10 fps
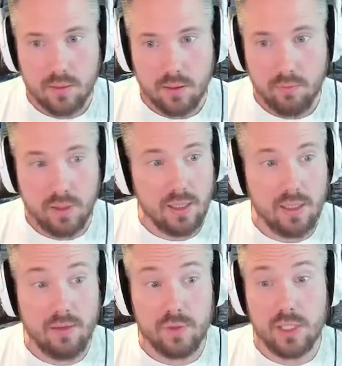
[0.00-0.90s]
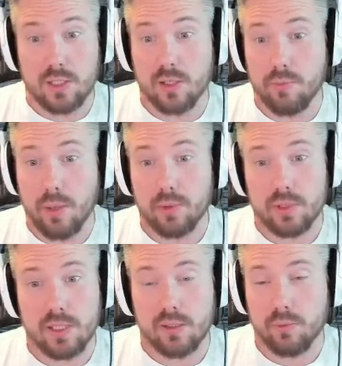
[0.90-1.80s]
Even Nevsky is going to be able to
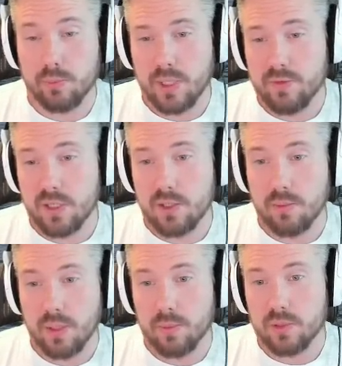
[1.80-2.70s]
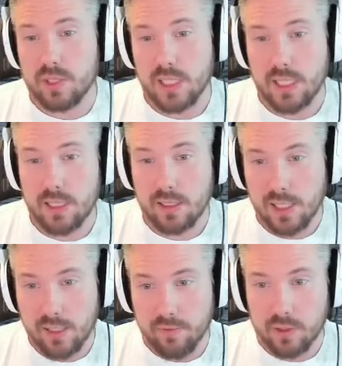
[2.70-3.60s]
sit, well, Nevsky is going to be able to sit it at
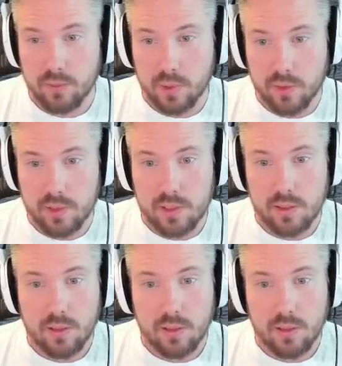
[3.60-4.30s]
11, to be honest.